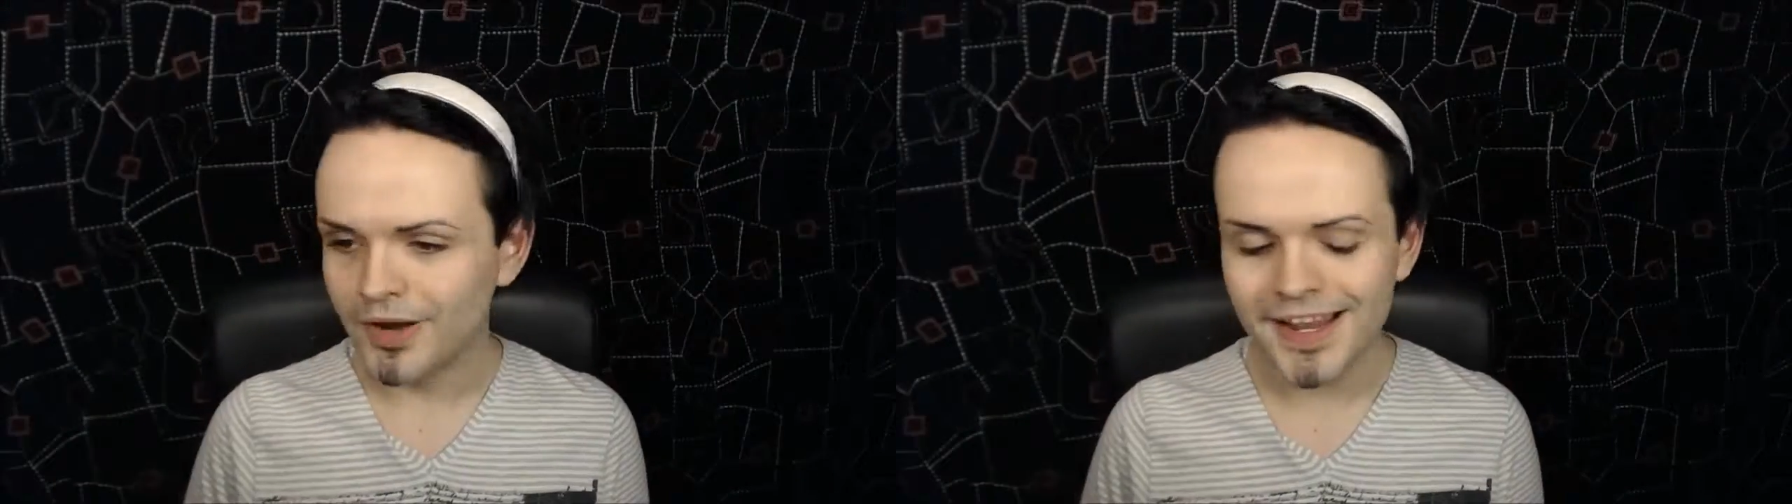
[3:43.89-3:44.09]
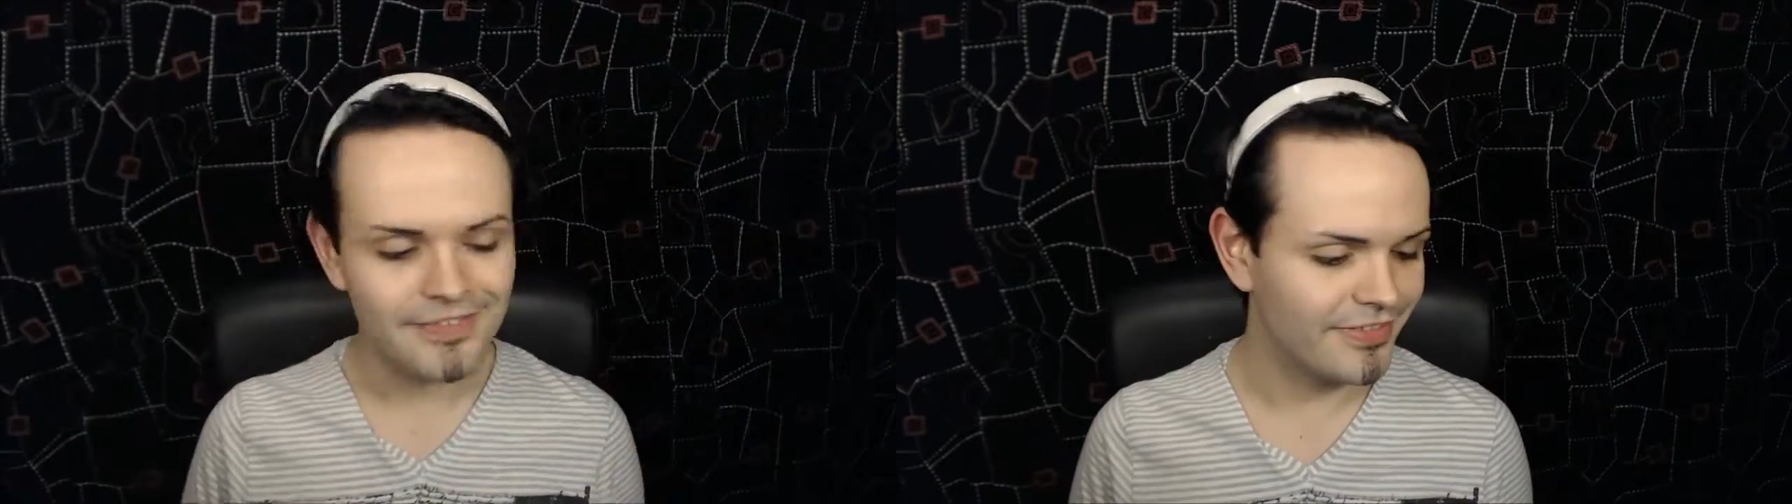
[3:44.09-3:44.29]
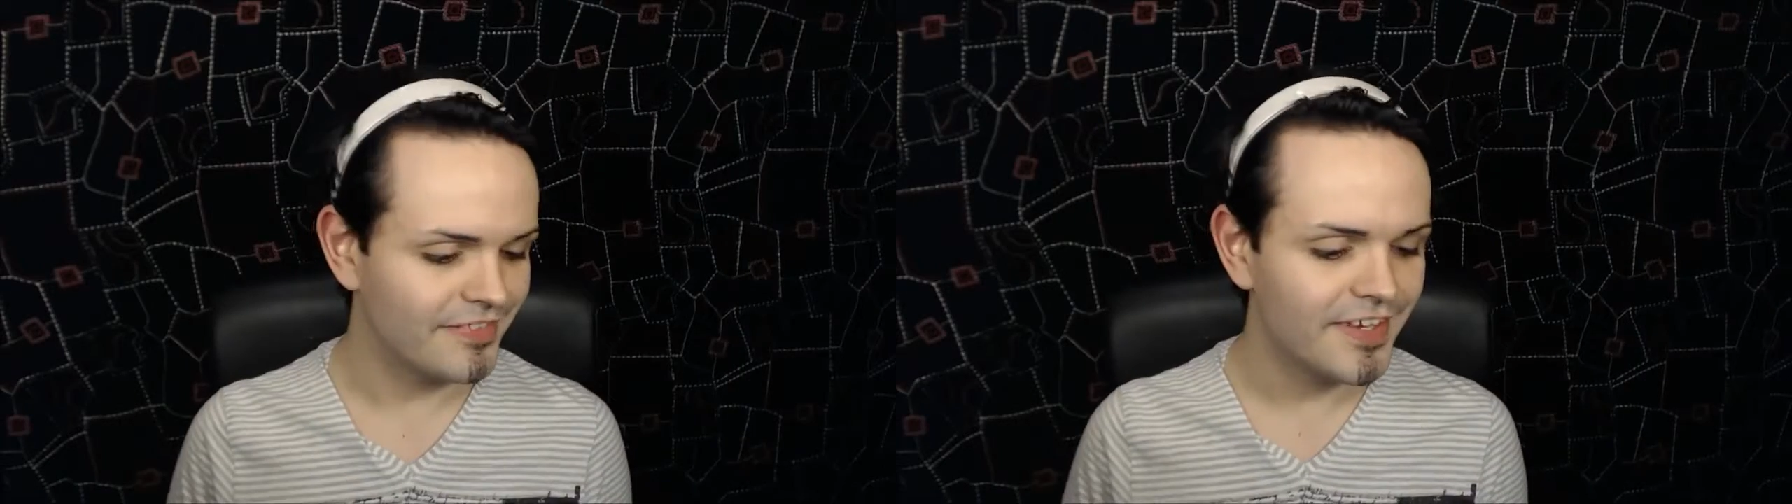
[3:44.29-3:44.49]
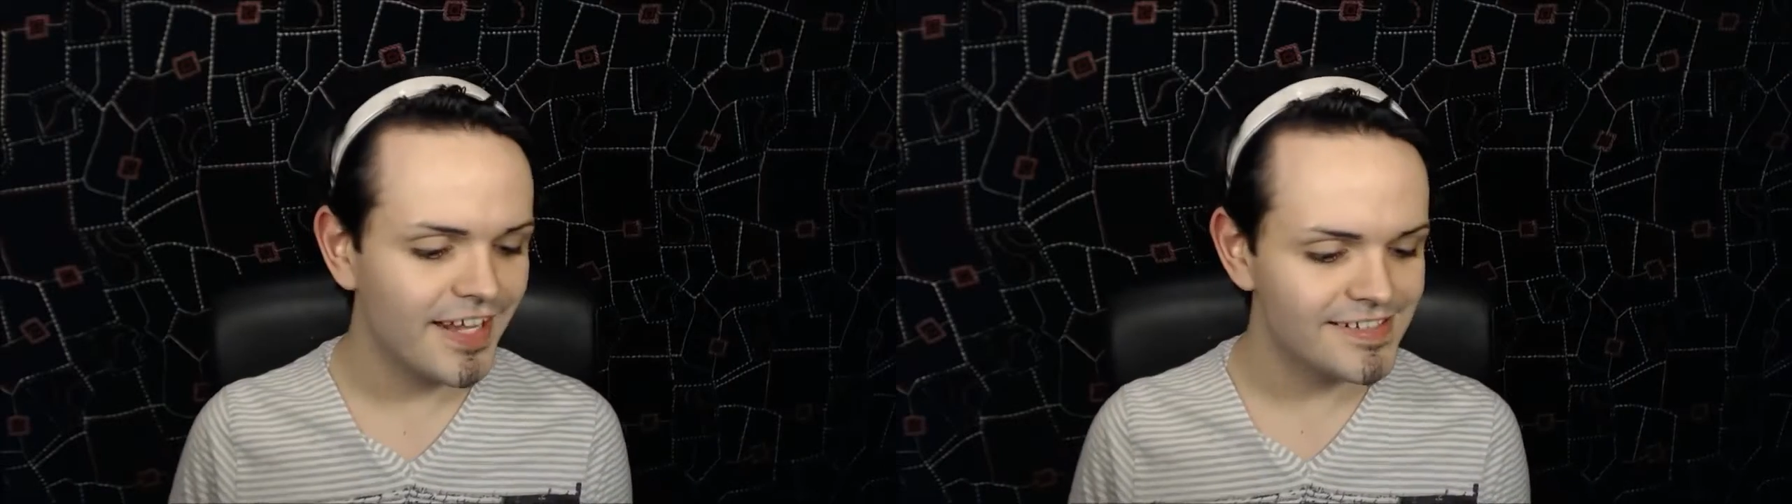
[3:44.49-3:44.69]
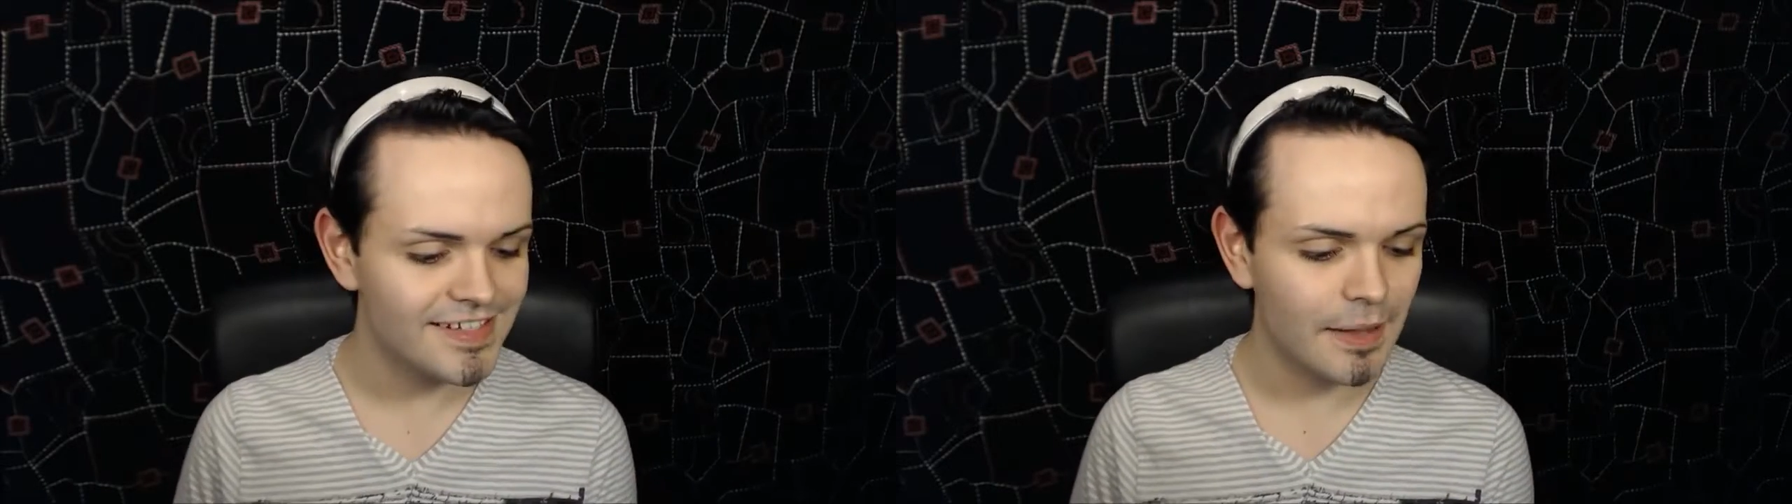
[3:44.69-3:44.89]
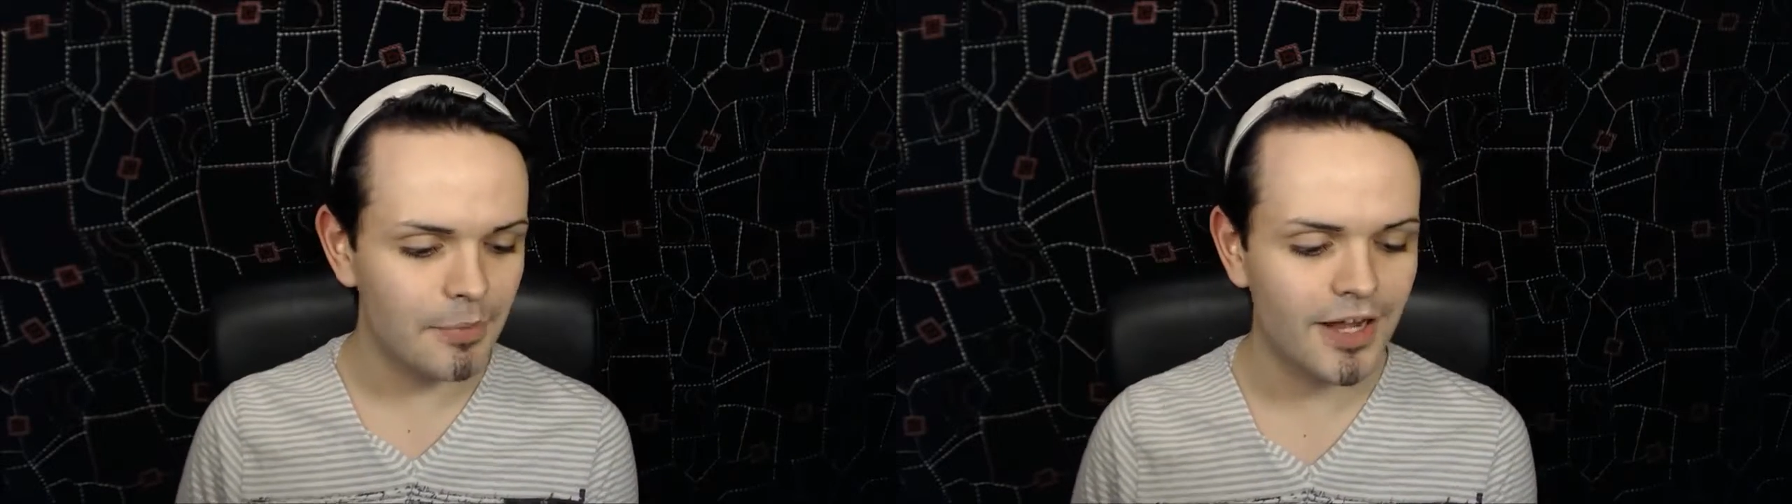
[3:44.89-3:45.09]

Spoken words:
Okay, then the next step,